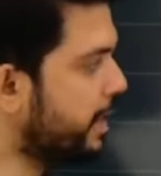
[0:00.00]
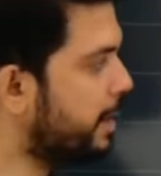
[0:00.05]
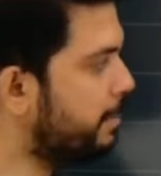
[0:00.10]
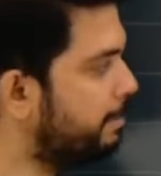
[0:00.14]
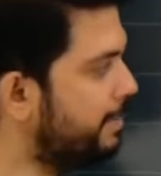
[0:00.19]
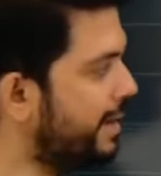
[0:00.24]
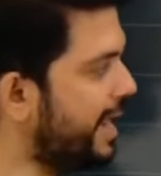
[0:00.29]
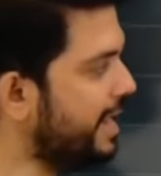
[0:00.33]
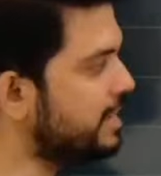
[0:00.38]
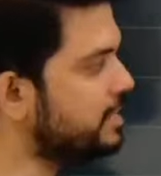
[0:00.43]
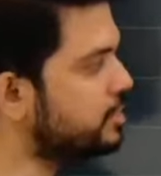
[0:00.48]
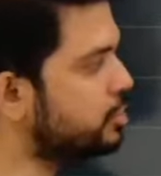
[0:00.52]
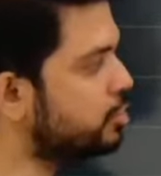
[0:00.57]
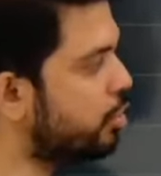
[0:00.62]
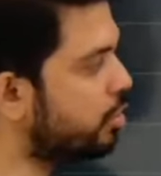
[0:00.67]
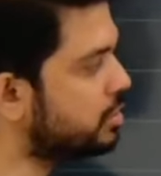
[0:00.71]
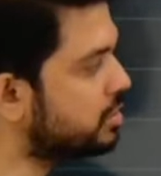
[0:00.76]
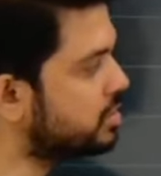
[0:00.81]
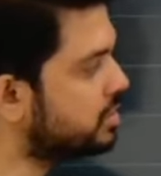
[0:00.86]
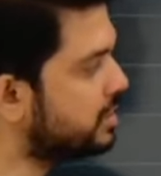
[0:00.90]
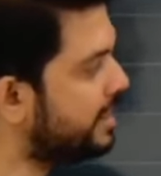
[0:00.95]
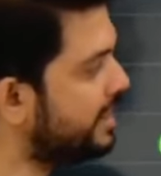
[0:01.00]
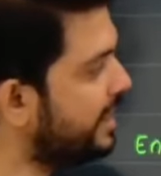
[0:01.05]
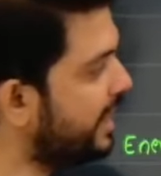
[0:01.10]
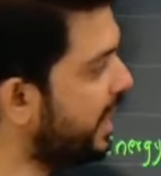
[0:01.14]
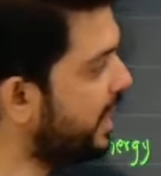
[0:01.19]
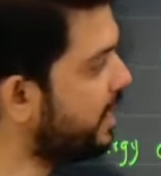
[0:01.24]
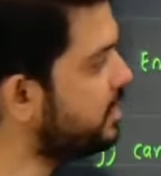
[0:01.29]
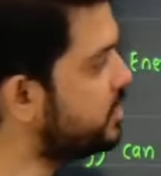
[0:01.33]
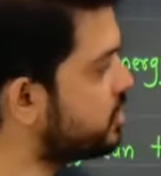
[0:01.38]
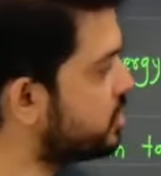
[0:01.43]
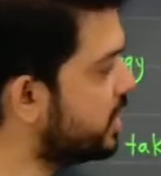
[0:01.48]
Planck's constant
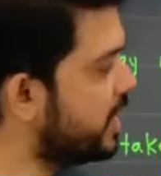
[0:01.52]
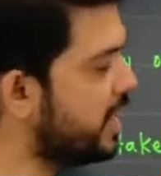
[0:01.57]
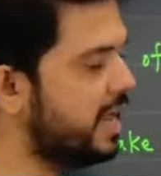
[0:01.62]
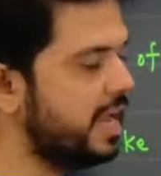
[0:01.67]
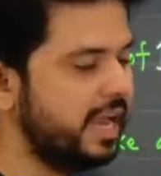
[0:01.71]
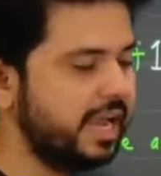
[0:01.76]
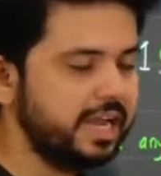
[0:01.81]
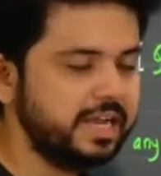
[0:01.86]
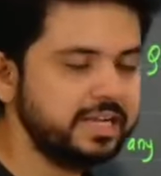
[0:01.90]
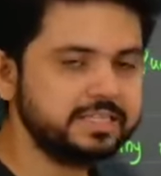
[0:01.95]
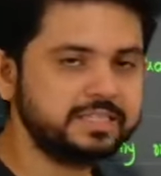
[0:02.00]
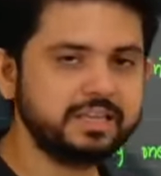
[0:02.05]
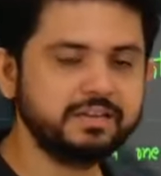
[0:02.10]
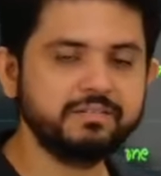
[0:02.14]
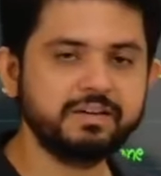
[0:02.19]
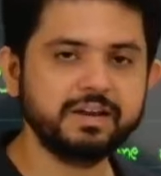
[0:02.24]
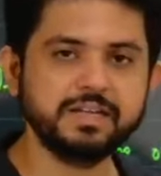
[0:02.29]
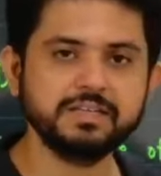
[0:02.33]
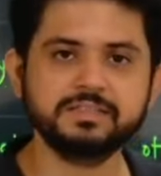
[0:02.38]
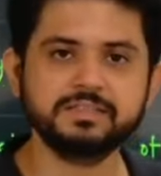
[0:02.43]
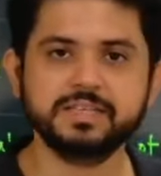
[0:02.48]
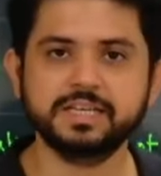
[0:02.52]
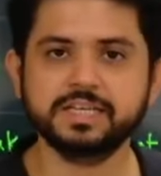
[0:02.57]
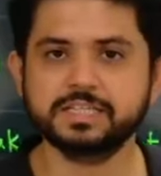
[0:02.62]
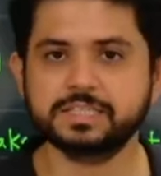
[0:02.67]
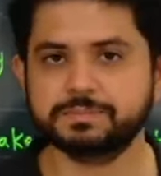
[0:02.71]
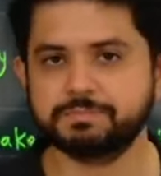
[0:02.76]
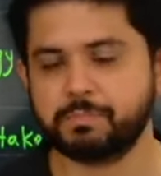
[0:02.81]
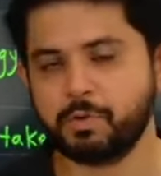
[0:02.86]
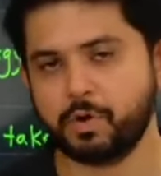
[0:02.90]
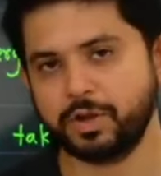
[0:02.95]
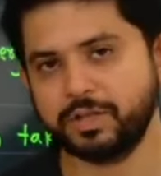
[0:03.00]
h is given as
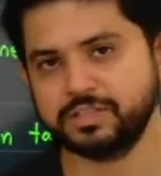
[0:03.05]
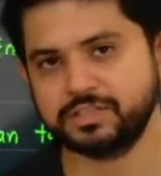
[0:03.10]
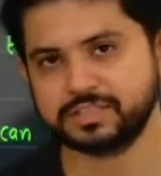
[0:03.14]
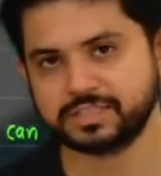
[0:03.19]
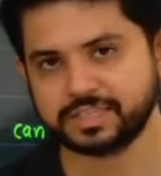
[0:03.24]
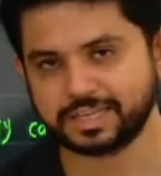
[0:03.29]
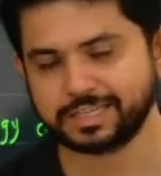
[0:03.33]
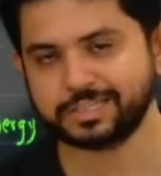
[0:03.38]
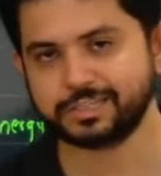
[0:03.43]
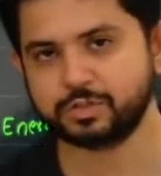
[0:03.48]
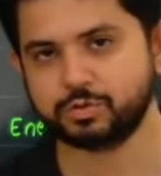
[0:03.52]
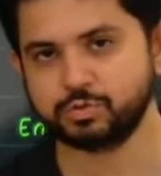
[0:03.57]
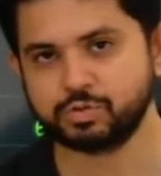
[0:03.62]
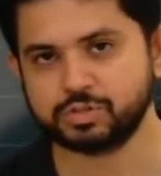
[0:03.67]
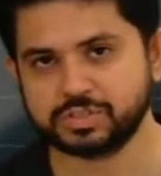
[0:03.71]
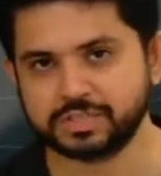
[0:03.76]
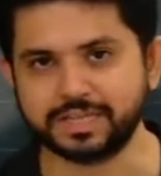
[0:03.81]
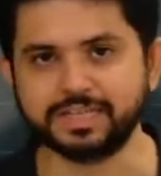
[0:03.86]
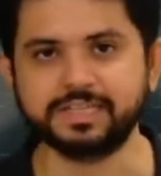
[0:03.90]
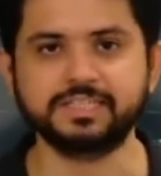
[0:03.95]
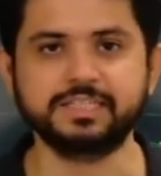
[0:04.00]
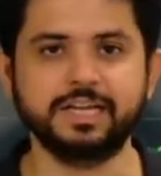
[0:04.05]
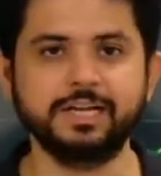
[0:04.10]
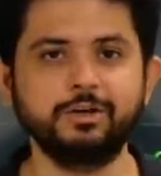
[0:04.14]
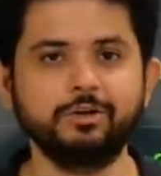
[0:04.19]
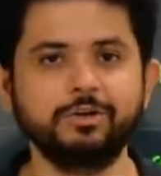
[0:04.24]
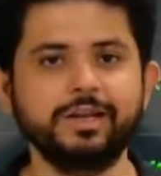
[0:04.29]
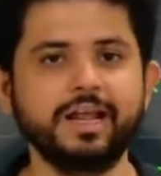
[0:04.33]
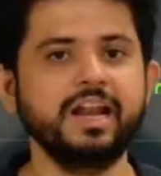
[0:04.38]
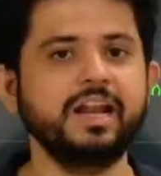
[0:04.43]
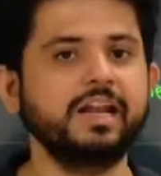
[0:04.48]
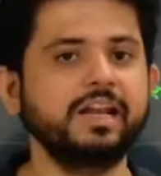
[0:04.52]
6.626 into
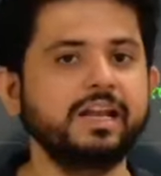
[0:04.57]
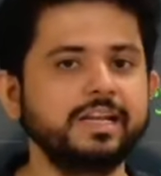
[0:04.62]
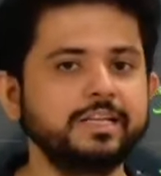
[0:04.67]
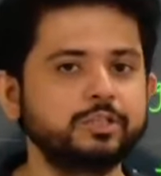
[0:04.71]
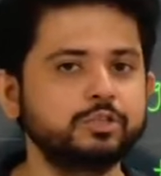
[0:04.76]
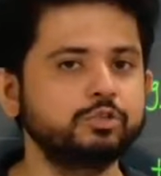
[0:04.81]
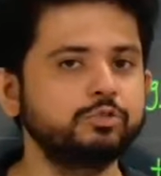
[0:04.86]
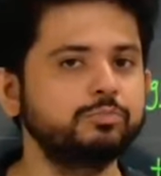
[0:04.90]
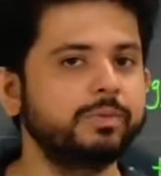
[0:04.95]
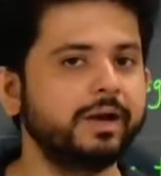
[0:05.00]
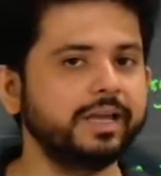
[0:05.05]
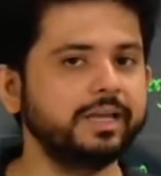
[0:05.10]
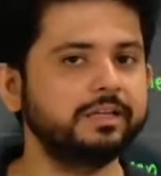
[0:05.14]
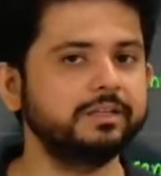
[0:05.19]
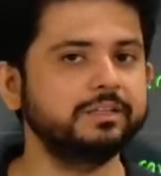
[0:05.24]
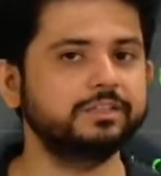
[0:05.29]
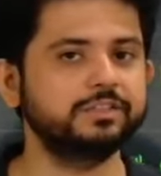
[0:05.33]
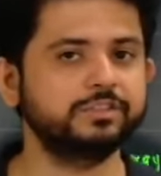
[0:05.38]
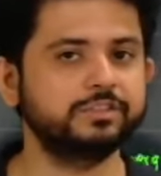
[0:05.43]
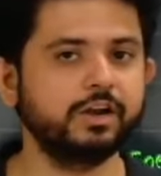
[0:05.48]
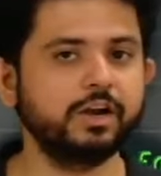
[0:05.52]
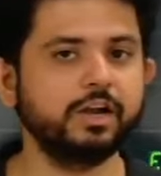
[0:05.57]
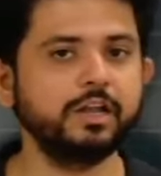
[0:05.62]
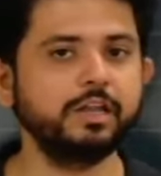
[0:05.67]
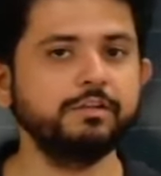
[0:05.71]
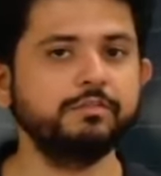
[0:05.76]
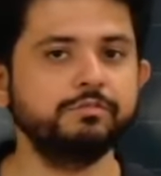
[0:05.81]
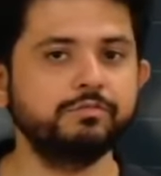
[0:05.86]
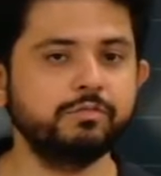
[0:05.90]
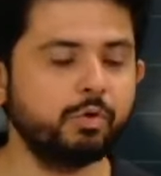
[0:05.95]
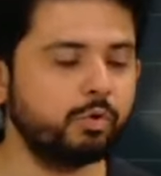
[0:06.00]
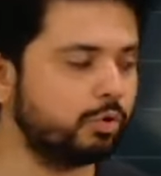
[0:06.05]
10 raised to minus
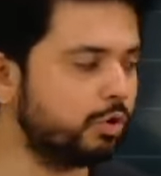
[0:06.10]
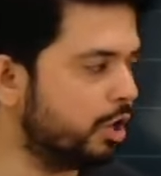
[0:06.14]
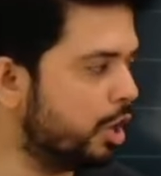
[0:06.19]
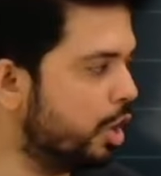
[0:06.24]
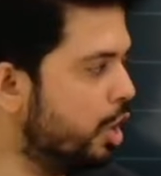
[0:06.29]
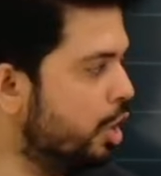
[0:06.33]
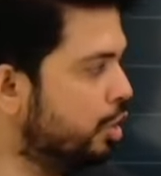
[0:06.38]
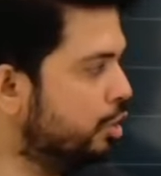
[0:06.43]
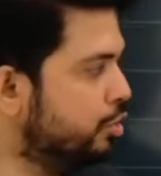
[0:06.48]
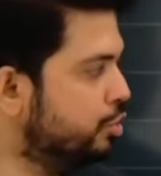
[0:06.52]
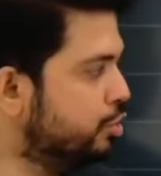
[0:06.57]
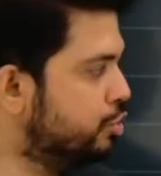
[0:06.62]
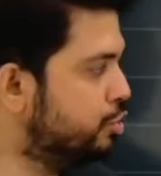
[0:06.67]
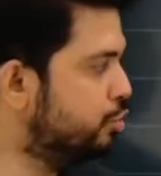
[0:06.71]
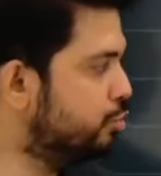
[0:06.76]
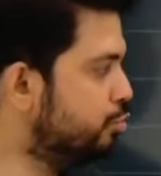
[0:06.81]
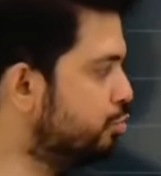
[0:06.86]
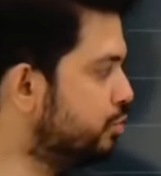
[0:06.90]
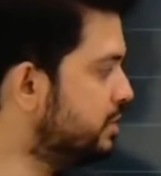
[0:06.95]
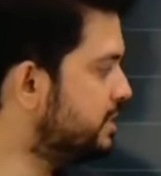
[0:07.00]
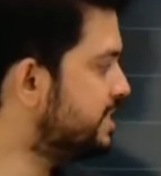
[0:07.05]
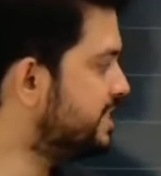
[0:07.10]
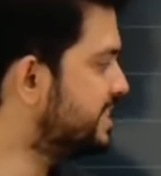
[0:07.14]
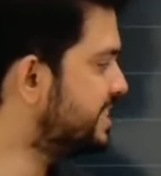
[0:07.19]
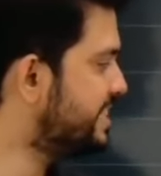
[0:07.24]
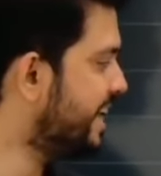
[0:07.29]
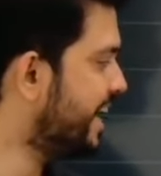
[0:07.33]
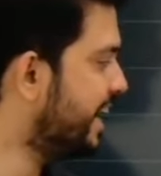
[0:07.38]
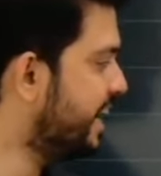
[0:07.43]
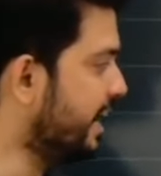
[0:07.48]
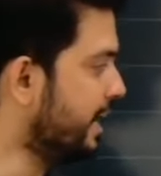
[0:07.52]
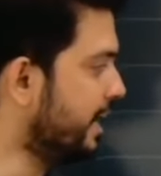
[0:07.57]
34 joules
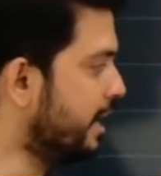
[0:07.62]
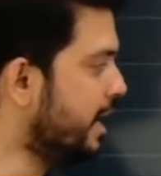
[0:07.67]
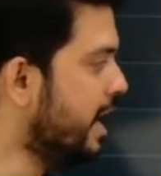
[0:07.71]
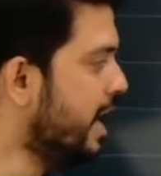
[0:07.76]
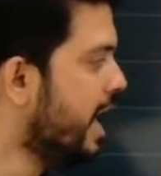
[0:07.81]
second.